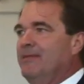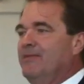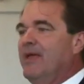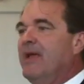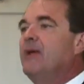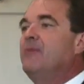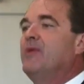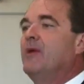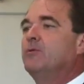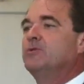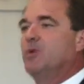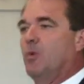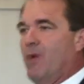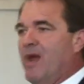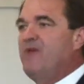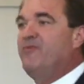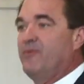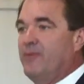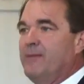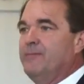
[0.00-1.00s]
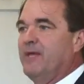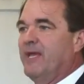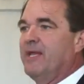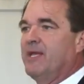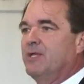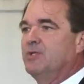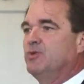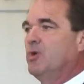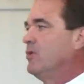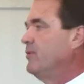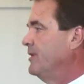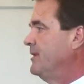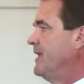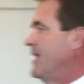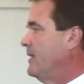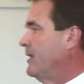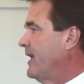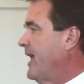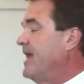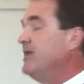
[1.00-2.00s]
There was a way for them to get control of the
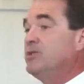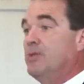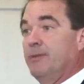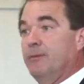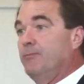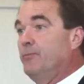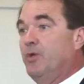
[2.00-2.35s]
delegation.